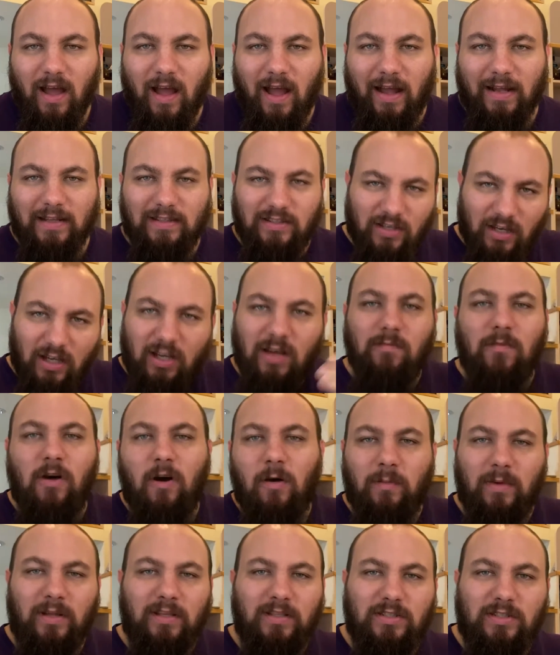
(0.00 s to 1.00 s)
I took a
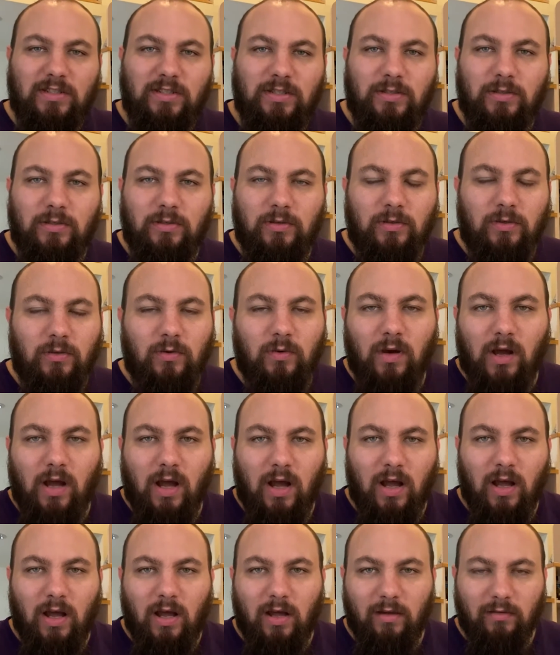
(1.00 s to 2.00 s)
moment to
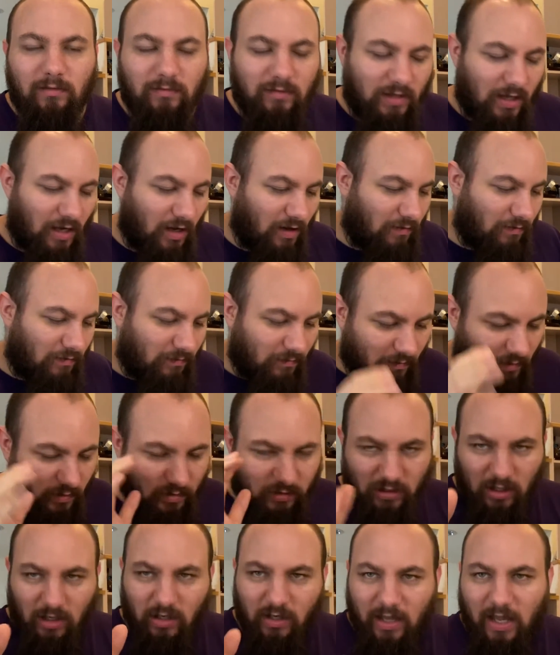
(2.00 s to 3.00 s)
kind of
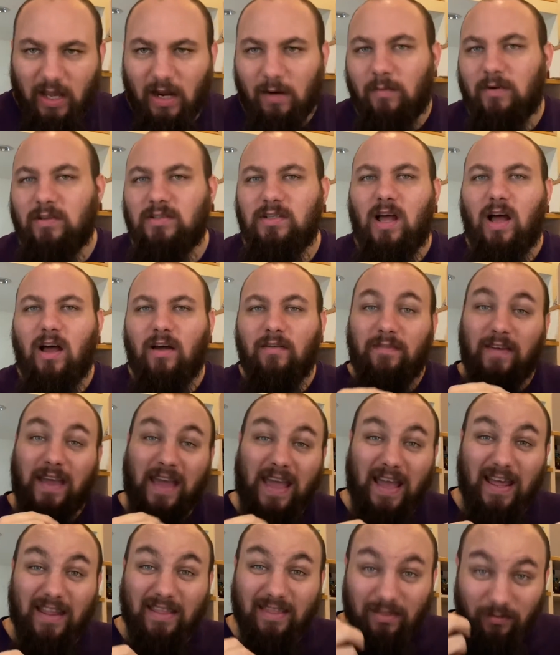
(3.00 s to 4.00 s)
turn the cameras off
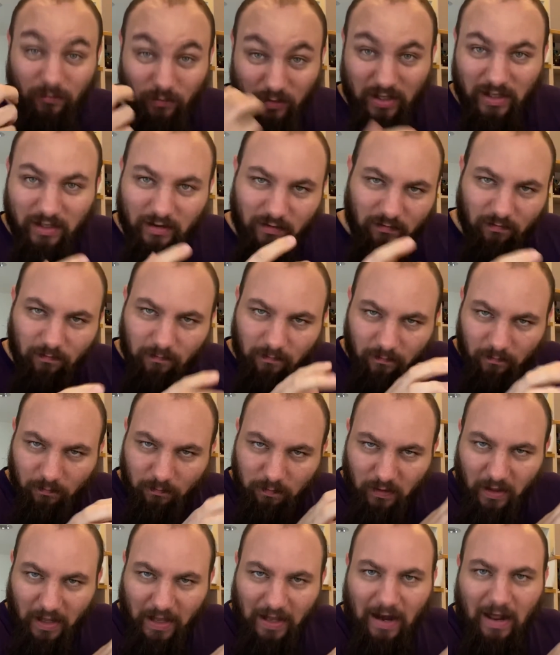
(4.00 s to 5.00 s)
and really
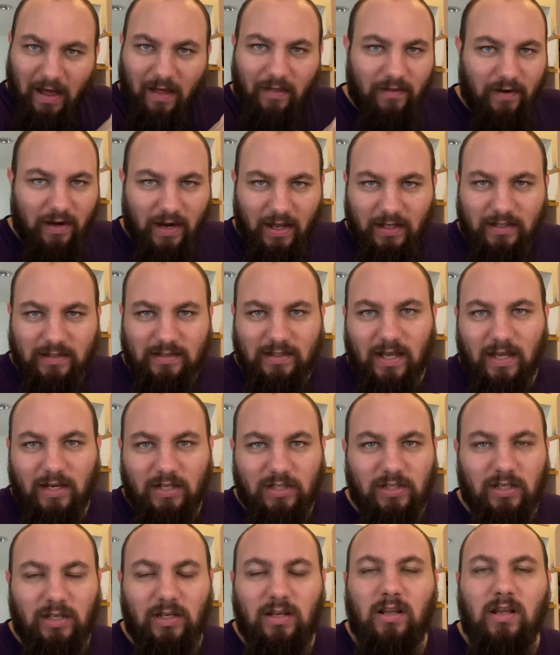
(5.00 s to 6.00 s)
plan out the next
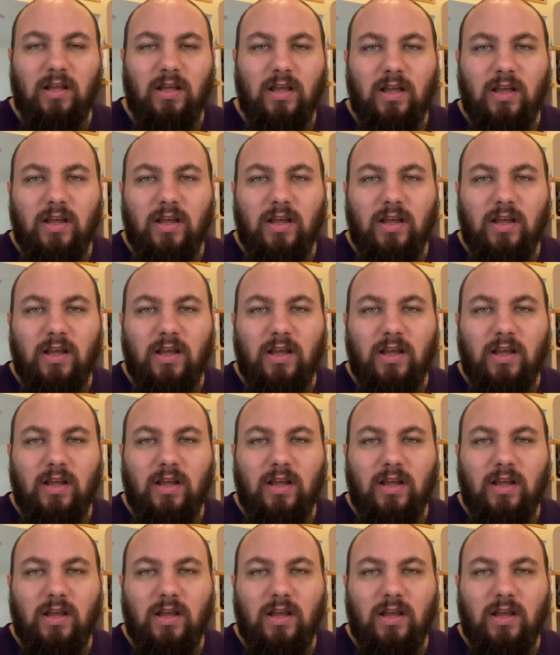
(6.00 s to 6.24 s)
section.